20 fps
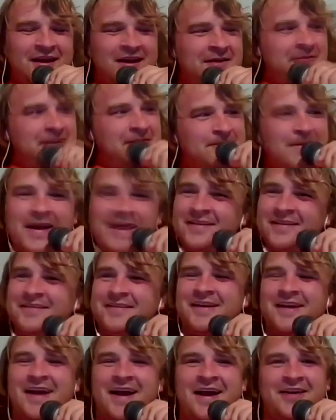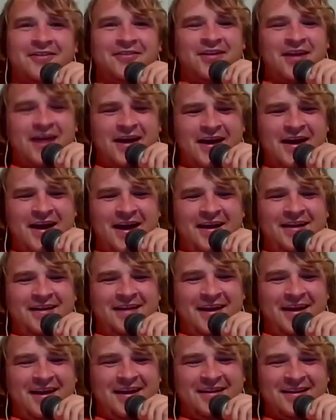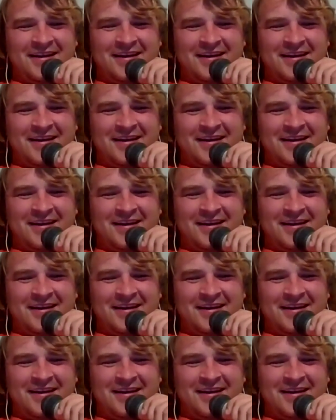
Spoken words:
I'm like, man, this thing idles high, Dad.